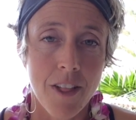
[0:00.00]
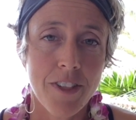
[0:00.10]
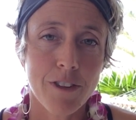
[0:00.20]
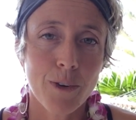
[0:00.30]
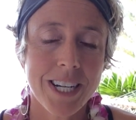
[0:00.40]

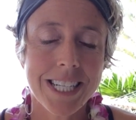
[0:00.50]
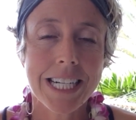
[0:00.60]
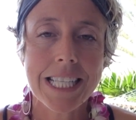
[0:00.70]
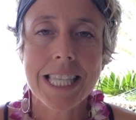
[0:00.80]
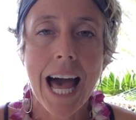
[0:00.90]
that's going to
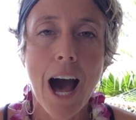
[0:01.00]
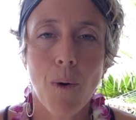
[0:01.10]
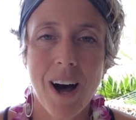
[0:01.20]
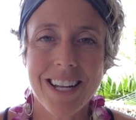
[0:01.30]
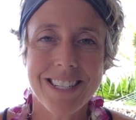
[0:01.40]

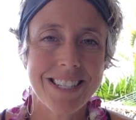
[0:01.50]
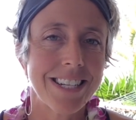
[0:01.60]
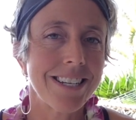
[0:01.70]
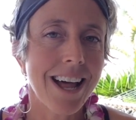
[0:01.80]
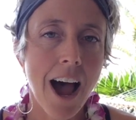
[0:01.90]
allow us
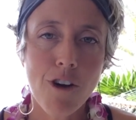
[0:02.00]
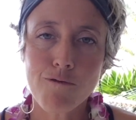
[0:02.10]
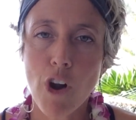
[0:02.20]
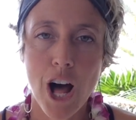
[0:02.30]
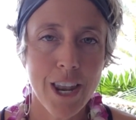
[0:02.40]
to not
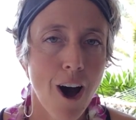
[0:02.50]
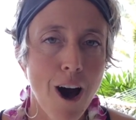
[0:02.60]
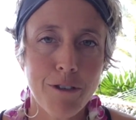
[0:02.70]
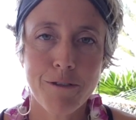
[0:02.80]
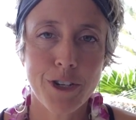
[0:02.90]
run
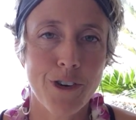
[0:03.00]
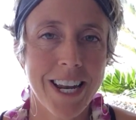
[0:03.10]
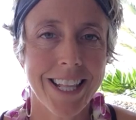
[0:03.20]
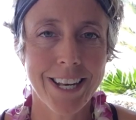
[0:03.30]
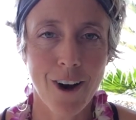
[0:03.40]
off of
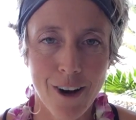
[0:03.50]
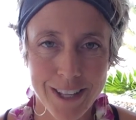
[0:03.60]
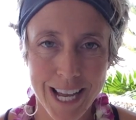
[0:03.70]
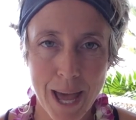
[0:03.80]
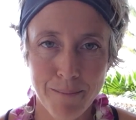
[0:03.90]
adrenaline all
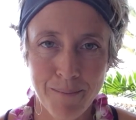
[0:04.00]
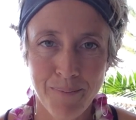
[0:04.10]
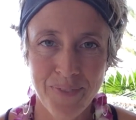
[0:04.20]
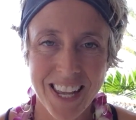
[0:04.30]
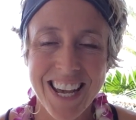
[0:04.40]
the time?
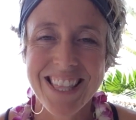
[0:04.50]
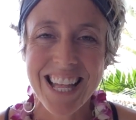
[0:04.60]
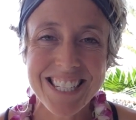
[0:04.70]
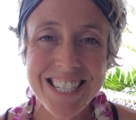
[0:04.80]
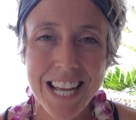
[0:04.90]

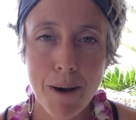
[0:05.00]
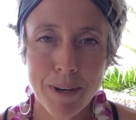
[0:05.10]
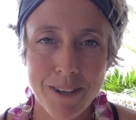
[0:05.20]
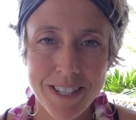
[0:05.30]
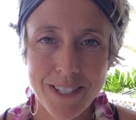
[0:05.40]
That's the
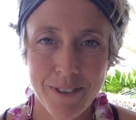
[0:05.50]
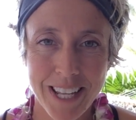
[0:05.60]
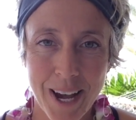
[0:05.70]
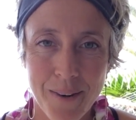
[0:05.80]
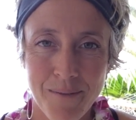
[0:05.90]
topic of this
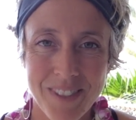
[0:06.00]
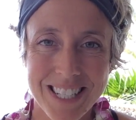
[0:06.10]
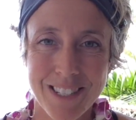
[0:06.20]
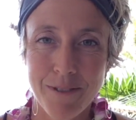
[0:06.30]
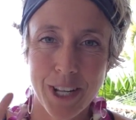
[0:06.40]
video.
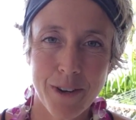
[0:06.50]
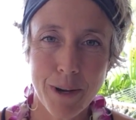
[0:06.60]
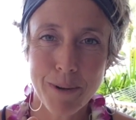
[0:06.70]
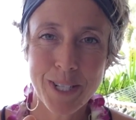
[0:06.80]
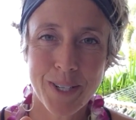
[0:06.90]
This is video
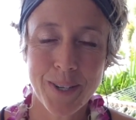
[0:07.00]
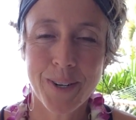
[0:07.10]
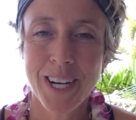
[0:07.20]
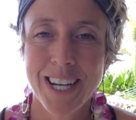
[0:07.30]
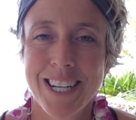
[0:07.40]
number
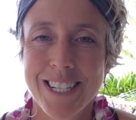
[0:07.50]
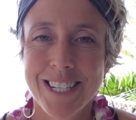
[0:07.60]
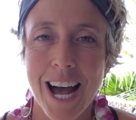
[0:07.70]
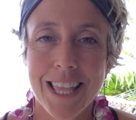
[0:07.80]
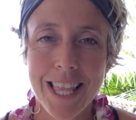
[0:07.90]
2,
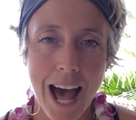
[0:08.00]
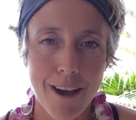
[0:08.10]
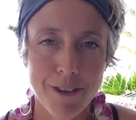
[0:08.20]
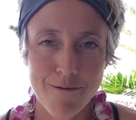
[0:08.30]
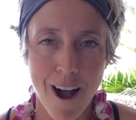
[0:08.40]
shot
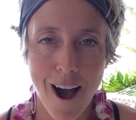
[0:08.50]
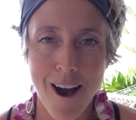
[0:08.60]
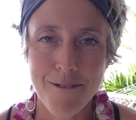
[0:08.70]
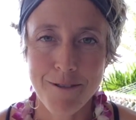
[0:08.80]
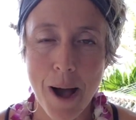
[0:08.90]
live and
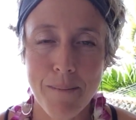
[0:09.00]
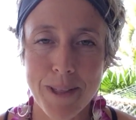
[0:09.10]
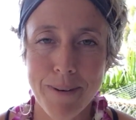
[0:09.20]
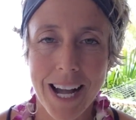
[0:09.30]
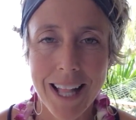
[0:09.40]
raw from
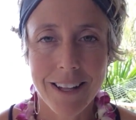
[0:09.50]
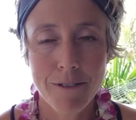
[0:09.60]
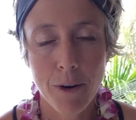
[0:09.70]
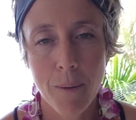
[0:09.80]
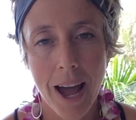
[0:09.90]
the Big Island
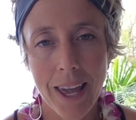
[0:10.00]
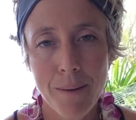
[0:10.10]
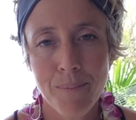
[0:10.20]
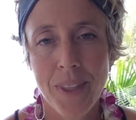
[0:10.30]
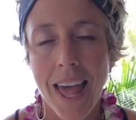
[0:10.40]
of Hawaii.